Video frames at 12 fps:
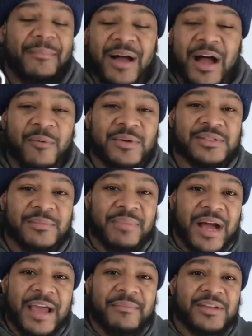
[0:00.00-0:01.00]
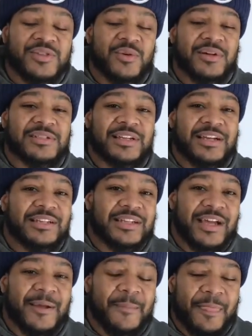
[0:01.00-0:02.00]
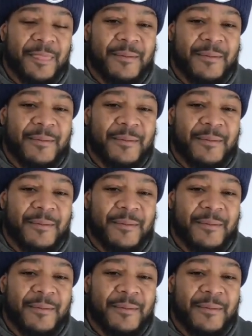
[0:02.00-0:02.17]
mom wasn't buying me Jordans like that.